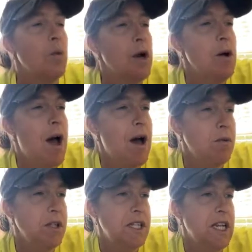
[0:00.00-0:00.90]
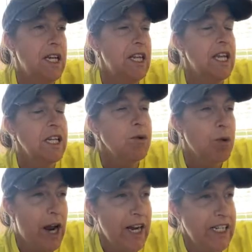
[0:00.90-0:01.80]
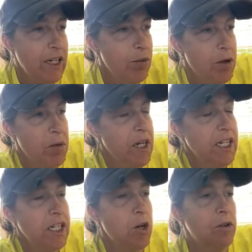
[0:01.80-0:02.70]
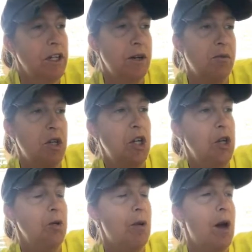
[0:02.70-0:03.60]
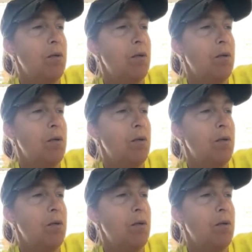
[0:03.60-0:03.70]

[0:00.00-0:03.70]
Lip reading: Well, I was thinking that's what I did, but I mean, it's totally up to you.